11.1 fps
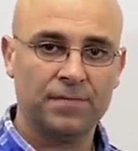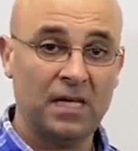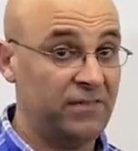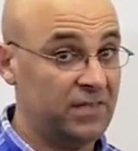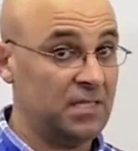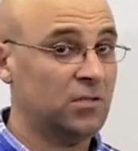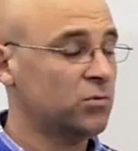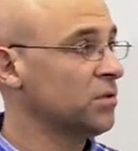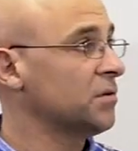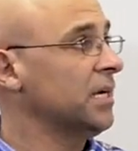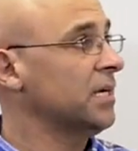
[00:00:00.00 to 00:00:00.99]
If it's not to
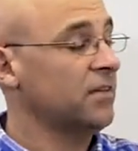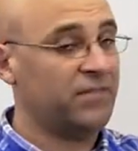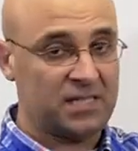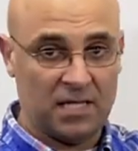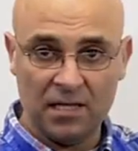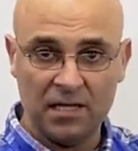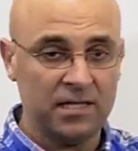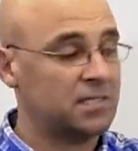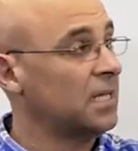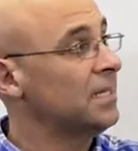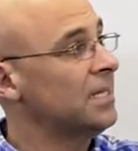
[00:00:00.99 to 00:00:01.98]
the right, if it's in the
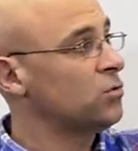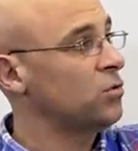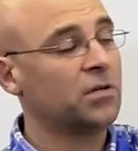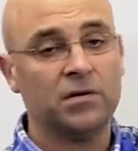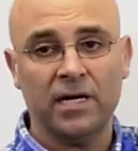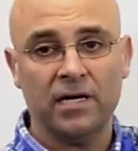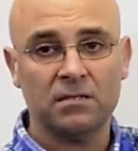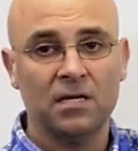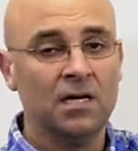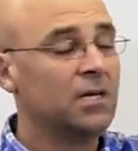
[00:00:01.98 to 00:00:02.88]
list and not to the right,